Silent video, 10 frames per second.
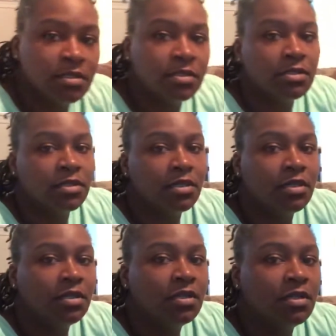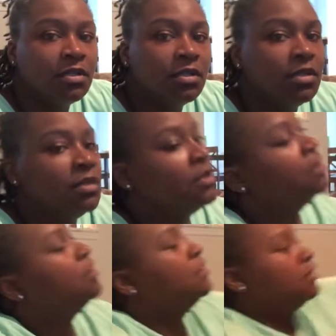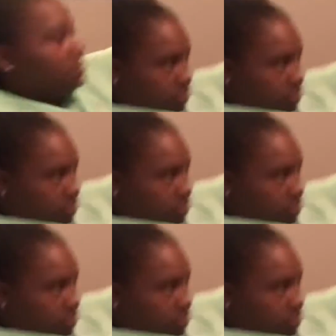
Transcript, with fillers: Dang, you're so sensitive. Sit down.